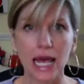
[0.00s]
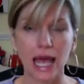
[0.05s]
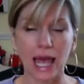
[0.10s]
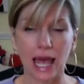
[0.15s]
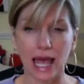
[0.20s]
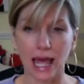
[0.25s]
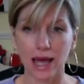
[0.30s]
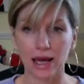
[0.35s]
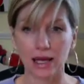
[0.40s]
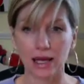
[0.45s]

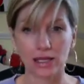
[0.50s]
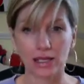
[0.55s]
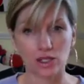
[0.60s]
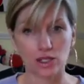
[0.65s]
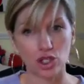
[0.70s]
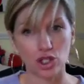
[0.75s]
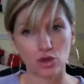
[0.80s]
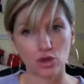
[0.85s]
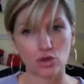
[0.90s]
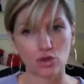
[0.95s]
and
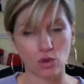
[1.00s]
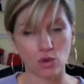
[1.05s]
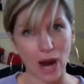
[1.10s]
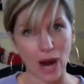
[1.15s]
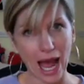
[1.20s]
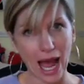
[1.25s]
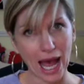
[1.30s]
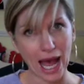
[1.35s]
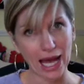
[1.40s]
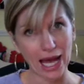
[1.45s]
as you
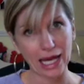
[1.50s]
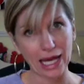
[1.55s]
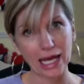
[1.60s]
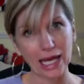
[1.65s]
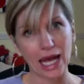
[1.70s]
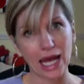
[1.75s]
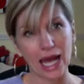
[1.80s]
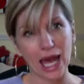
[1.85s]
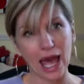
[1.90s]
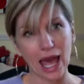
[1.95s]

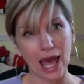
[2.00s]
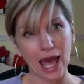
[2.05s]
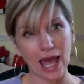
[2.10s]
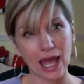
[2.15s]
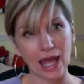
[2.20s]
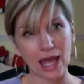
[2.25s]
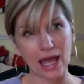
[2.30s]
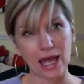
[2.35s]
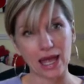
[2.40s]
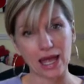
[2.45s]
drag
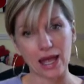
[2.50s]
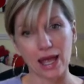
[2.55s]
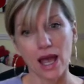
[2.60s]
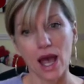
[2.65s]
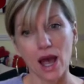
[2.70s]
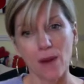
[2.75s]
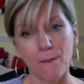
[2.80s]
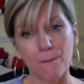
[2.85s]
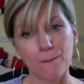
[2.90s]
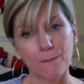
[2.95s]
a
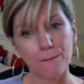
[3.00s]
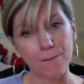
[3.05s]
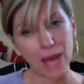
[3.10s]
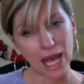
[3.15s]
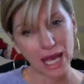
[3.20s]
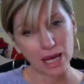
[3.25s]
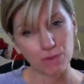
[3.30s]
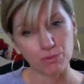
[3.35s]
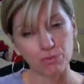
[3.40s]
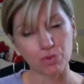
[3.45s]

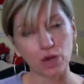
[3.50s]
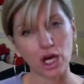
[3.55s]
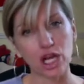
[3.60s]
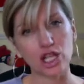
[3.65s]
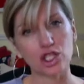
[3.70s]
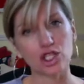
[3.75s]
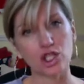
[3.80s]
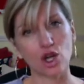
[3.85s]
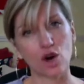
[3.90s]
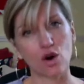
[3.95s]

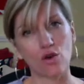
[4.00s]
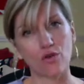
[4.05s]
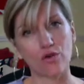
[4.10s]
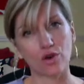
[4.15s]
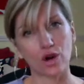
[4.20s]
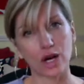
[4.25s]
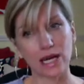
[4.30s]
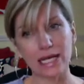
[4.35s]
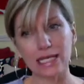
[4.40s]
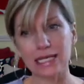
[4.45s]
paintbrush
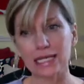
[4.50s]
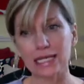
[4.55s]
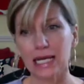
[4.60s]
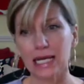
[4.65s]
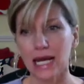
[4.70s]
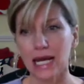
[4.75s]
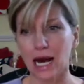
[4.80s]
over it,